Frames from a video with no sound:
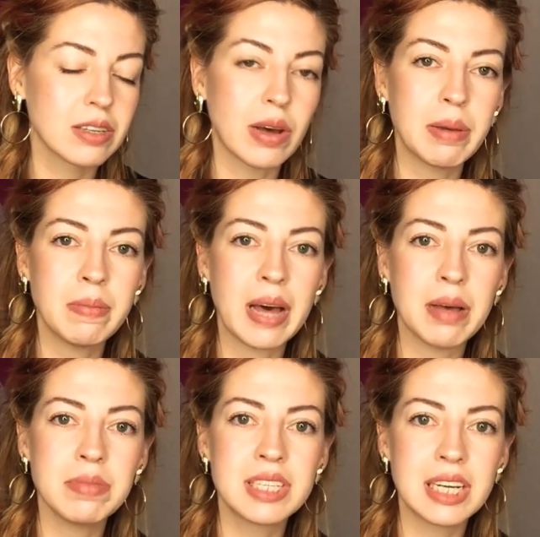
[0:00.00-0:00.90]
so I'm
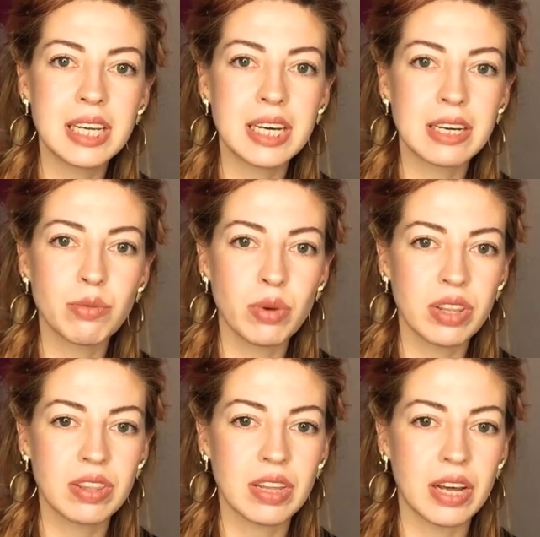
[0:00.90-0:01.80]
I'm dealing
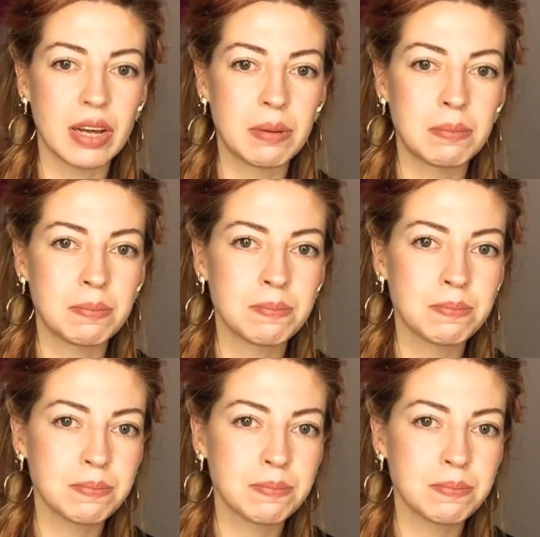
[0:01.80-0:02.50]
with um,